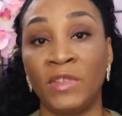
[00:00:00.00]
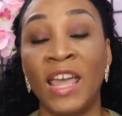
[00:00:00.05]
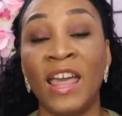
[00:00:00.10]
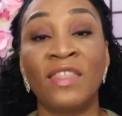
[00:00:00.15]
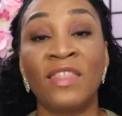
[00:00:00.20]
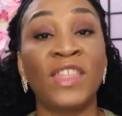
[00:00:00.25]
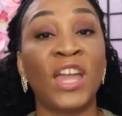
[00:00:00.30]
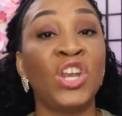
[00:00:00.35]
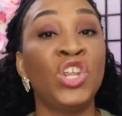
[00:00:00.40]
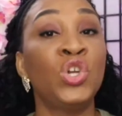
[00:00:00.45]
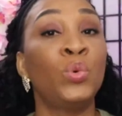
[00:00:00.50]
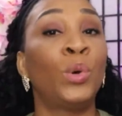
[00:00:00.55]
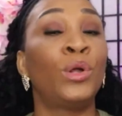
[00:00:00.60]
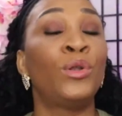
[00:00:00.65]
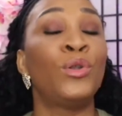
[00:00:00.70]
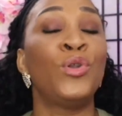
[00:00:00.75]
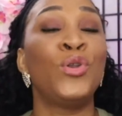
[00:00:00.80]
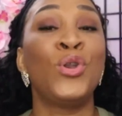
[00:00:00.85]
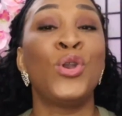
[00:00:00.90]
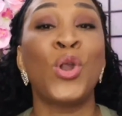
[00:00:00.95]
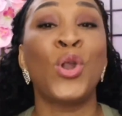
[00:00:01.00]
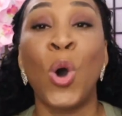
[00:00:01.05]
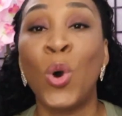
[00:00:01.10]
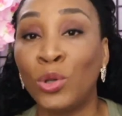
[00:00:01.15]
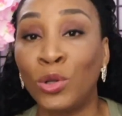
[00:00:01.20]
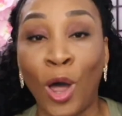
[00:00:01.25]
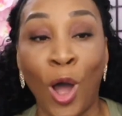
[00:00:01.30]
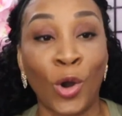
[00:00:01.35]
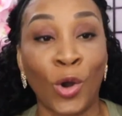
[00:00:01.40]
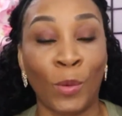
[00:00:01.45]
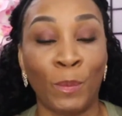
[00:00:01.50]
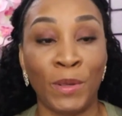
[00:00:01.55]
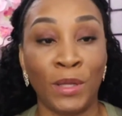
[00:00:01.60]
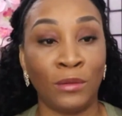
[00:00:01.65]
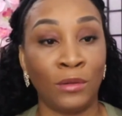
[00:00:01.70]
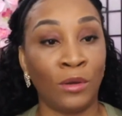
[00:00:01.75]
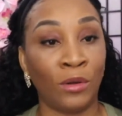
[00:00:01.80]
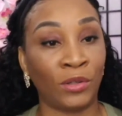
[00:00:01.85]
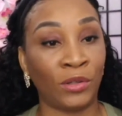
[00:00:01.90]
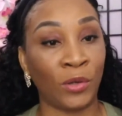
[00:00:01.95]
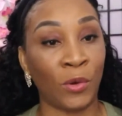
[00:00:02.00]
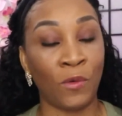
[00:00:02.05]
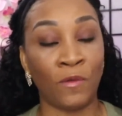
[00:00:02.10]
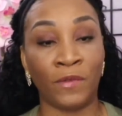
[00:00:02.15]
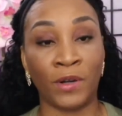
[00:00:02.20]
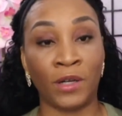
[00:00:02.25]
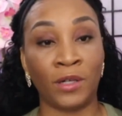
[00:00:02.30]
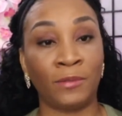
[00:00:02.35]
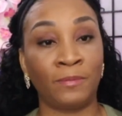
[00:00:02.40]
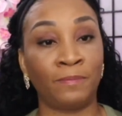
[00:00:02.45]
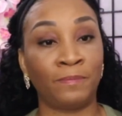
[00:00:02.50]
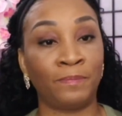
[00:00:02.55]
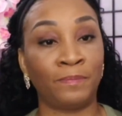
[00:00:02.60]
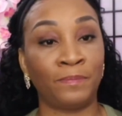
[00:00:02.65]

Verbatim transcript: then you will no longer be looked over.